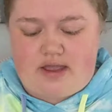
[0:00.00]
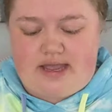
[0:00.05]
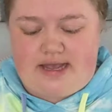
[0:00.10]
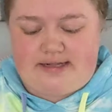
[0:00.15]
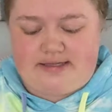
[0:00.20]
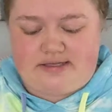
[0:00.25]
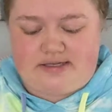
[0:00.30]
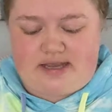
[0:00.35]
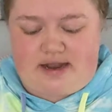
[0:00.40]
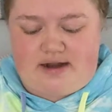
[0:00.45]

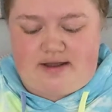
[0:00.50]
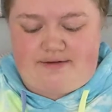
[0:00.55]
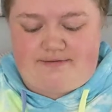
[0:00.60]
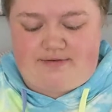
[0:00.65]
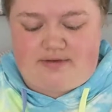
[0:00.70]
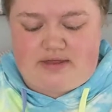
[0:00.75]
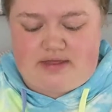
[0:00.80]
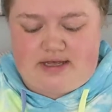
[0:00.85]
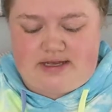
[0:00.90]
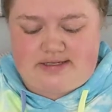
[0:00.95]
instead
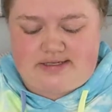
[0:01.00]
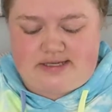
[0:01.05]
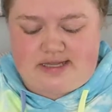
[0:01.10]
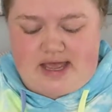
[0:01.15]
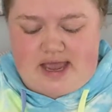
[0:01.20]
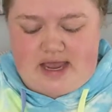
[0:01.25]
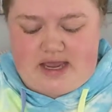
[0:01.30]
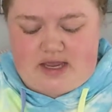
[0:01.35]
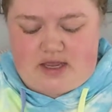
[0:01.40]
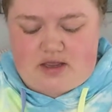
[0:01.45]
of this
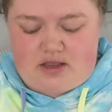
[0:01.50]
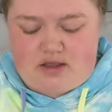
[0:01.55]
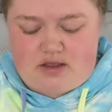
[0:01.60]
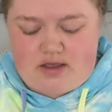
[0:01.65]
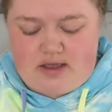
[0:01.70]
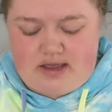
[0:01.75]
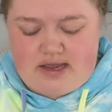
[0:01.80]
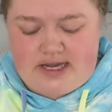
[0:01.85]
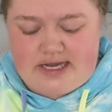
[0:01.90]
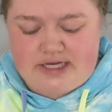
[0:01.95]
like
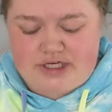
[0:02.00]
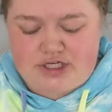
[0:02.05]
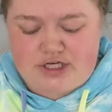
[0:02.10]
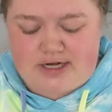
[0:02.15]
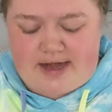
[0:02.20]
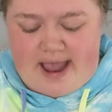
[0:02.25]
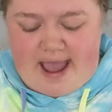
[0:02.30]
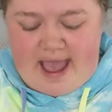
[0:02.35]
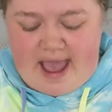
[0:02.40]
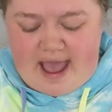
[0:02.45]
1.5
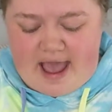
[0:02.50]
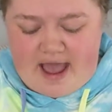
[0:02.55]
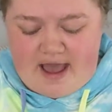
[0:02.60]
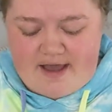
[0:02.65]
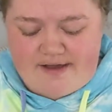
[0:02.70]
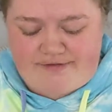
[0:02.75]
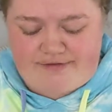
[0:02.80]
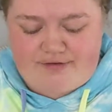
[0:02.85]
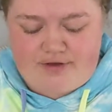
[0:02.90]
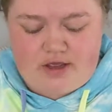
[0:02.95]

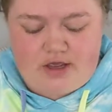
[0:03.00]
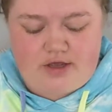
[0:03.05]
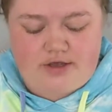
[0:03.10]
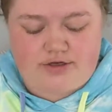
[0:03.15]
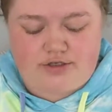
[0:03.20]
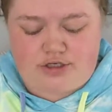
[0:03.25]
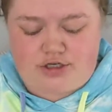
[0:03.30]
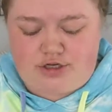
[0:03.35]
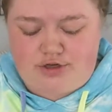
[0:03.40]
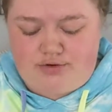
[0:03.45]
inches,
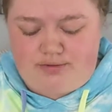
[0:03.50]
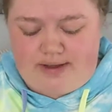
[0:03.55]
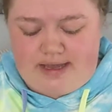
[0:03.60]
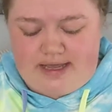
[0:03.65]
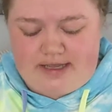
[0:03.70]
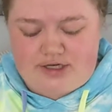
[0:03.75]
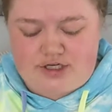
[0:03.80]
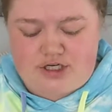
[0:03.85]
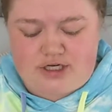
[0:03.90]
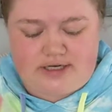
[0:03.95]
2
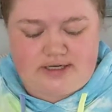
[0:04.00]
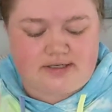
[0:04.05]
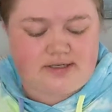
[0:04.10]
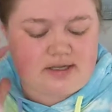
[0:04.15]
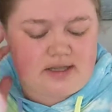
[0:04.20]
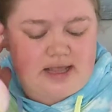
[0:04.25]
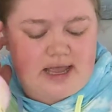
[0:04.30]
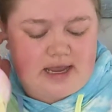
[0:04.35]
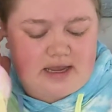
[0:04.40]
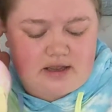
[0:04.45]
inches.
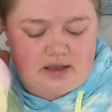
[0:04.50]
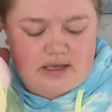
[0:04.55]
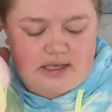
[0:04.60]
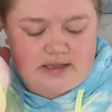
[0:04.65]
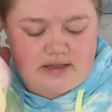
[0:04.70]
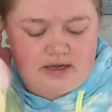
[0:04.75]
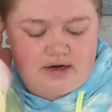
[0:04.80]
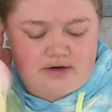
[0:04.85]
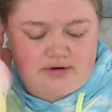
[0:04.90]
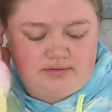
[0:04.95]
Like,
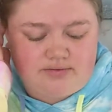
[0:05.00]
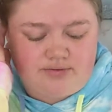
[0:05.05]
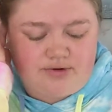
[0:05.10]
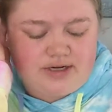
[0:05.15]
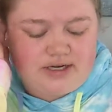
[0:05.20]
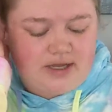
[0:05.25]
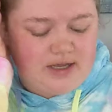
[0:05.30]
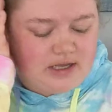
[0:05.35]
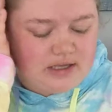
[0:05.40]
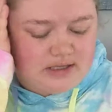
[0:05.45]
they're
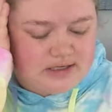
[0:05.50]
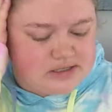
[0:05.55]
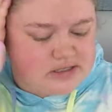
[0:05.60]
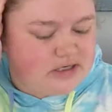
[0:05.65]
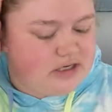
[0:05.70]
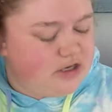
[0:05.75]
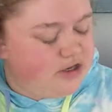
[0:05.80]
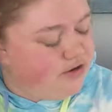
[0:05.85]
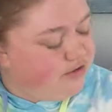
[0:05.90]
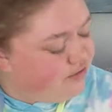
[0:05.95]

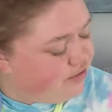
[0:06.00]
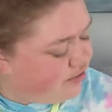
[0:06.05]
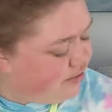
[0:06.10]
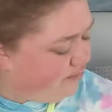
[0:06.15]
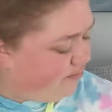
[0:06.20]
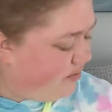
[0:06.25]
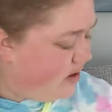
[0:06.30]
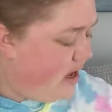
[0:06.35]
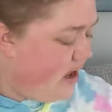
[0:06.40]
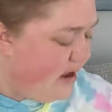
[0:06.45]
ridiculously huge
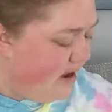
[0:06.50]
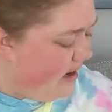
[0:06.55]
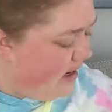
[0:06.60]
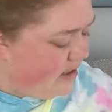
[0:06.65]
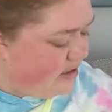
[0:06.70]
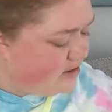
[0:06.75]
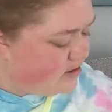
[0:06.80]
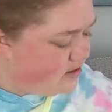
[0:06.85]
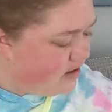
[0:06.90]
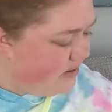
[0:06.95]

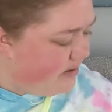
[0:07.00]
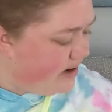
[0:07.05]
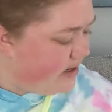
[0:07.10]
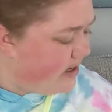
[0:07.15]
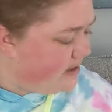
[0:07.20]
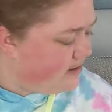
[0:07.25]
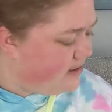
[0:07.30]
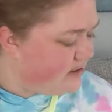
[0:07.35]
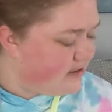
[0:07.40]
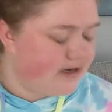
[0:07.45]
and it's so
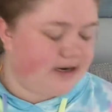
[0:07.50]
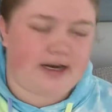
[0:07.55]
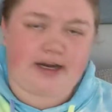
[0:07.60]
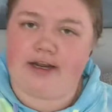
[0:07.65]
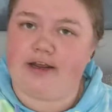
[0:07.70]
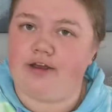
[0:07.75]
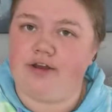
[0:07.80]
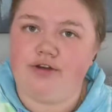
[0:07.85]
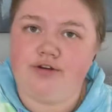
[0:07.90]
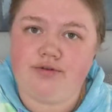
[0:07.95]

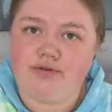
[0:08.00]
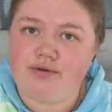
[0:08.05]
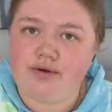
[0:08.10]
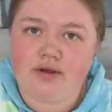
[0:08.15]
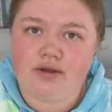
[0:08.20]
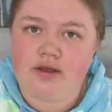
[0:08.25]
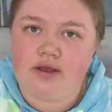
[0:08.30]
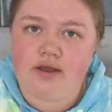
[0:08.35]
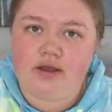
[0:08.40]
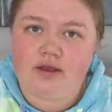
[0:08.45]
unnecessary.
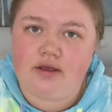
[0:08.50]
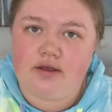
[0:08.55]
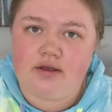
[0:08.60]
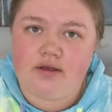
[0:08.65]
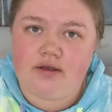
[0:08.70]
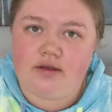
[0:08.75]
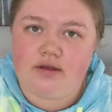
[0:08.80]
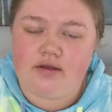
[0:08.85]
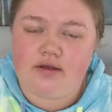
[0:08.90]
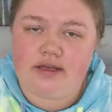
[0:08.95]
Who
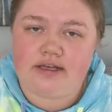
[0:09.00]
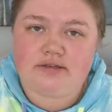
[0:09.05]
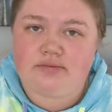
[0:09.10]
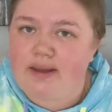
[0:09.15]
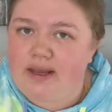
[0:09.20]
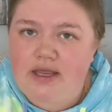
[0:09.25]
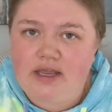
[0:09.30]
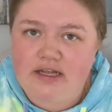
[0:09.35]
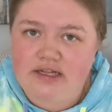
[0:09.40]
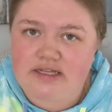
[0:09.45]
is
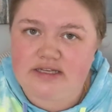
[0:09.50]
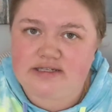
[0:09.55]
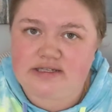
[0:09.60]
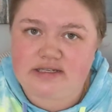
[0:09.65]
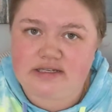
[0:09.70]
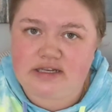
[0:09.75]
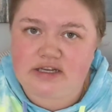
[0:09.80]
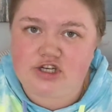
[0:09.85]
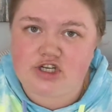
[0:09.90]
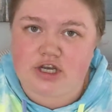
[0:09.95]
making these
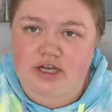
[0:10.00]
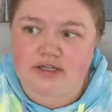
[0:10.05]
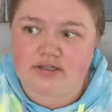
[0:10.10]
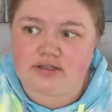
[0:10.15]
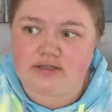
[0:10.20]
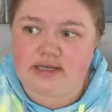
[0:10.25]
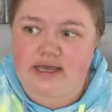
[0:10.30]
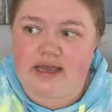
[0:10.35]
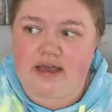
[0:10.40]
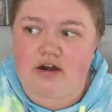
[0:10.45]

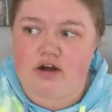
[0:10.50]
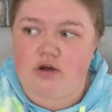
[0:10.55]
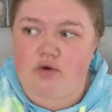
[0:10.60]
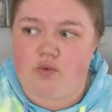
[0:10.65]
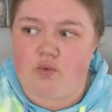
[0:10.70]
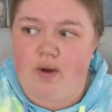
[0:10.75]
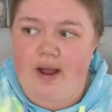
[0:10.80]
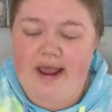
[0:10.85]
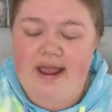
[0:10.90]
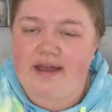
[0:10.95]
decisions and
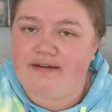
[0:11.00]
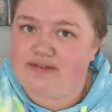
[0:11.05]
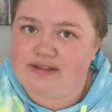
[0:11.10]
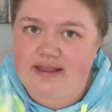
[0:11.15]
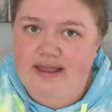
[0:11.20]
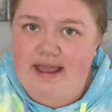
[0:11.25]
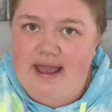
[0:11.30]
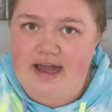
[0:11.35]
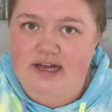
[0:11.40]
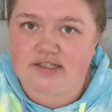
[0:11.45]
why haven't
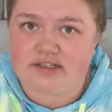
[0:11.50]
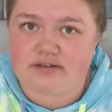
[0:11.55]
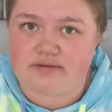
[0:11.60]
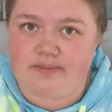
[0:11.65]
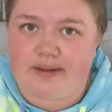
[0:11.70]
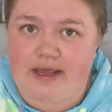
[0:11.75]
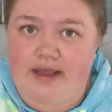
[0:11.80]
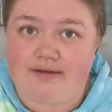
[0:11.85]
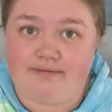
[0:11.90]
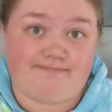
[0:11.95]
they asked
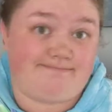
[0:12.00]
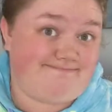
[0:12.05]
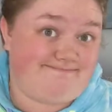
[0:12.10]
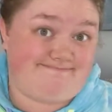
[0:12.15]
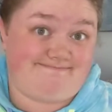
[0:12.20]
me?